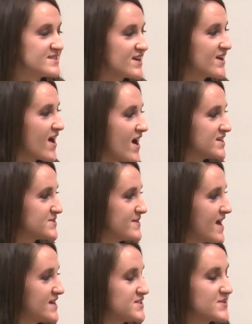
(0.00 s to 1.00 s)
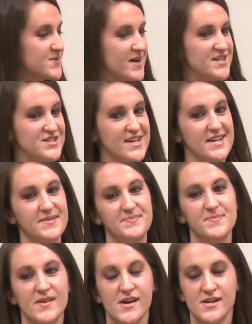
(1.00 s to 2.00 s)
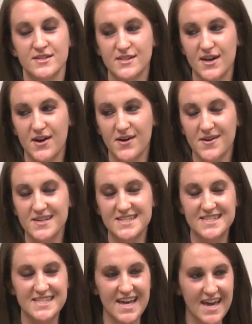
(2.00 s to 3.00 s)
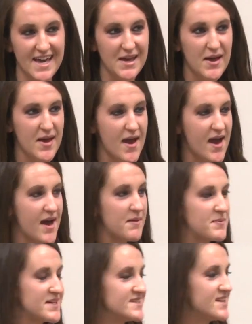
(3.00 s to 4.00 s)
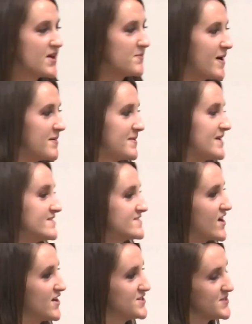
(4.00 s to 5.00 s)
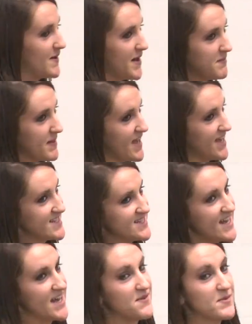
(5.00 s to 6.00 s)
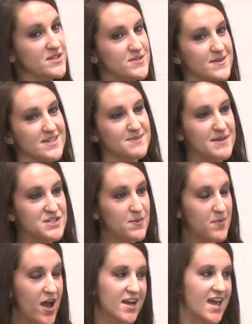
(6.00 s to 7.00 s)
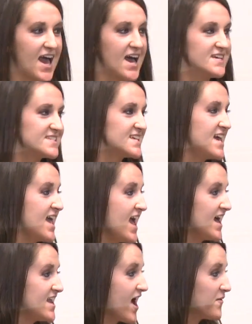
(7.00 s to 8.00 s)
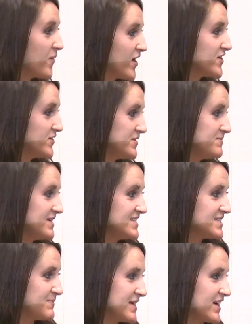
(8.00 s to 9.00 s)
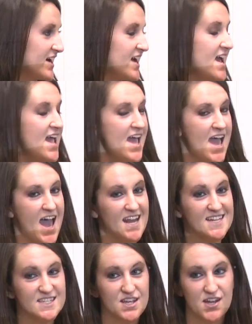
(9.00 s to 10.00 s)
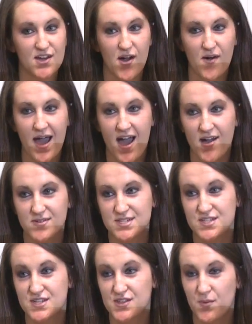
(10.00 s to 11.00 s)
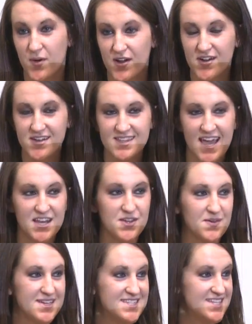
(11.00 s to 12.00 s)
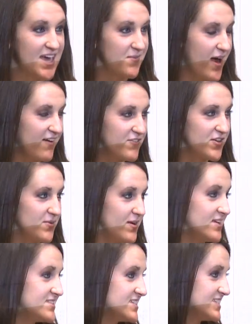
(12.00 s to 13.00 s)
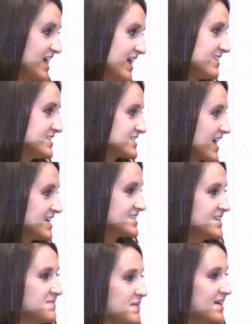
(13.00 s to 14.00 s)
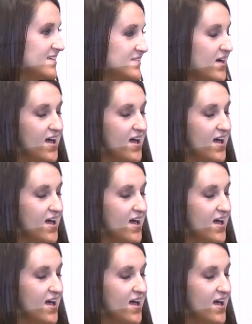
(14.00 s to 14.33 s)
To start out, I just want to ask you a question. So say President Obama called you up and said, we're doing a special broadcast, and I want you to be the speaker. And it's going to go out to the world, and you can say whatever you want to say. The sky's the limit.